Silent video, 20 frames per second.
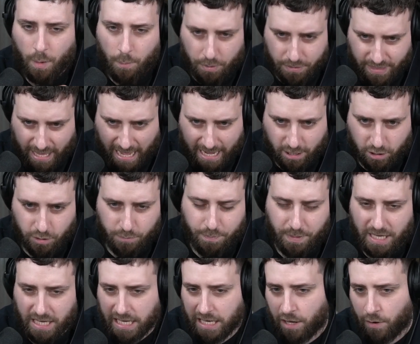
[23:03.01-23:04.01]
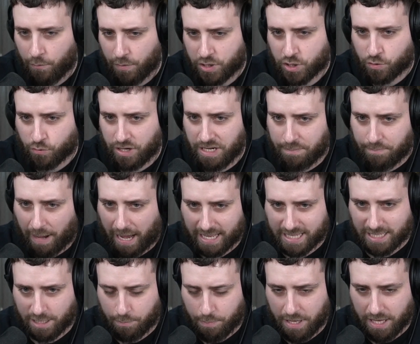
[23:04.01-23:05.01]
but that could be a retreat back
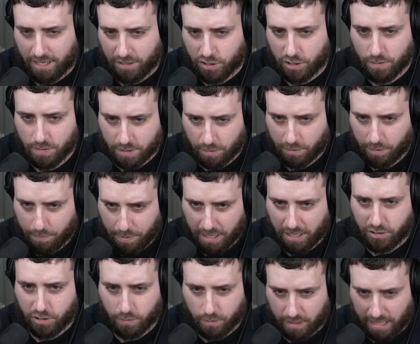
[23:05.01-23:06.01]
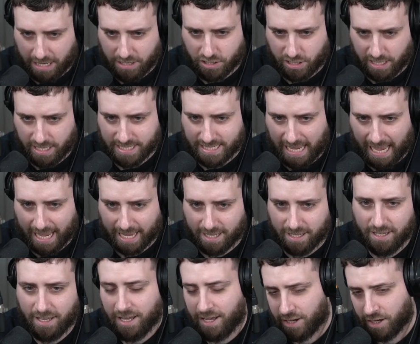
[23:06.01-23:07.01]
to the Pikachu so the Pikachu can actually attack
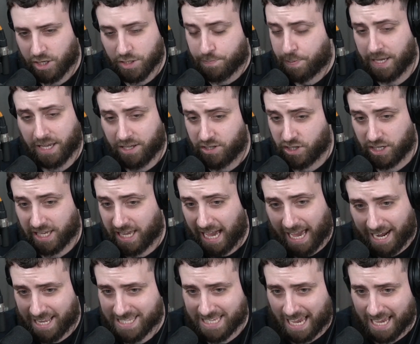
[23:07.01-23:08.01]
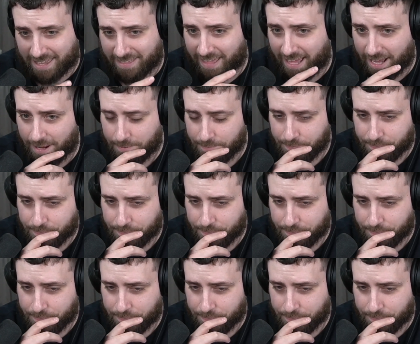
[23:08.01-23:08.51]
because Pikachu can't attack there.